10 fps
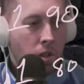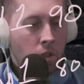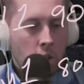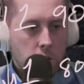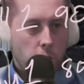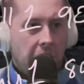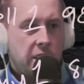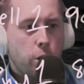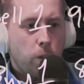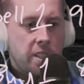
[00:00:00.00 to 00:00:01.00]
So that's
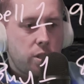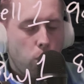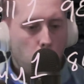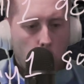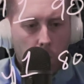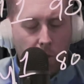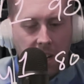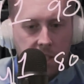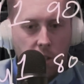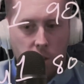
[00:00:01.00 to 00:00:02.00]
your risk to reward
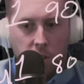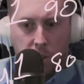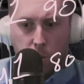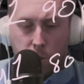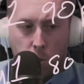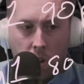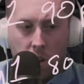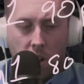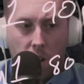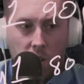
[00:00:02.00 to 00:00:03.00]
ratio. You can do
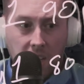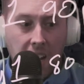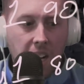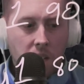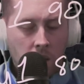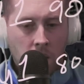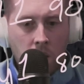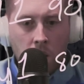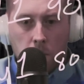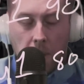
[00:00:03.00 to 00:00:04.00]
$200 gain,
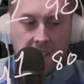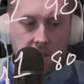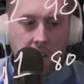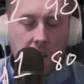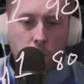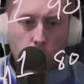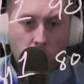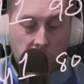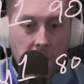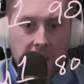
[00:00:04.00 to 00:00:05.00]
max gain,
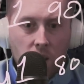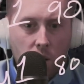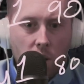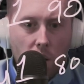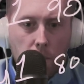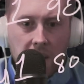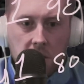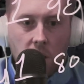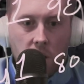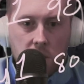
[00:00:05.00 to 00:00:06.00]
with an $800 max
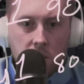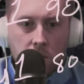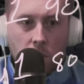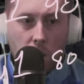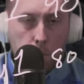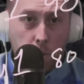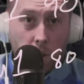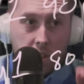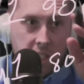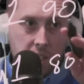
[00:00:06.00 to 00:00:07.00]
loss
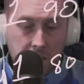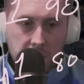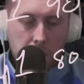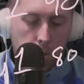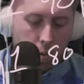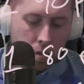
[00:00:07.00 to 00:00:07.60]
on this example.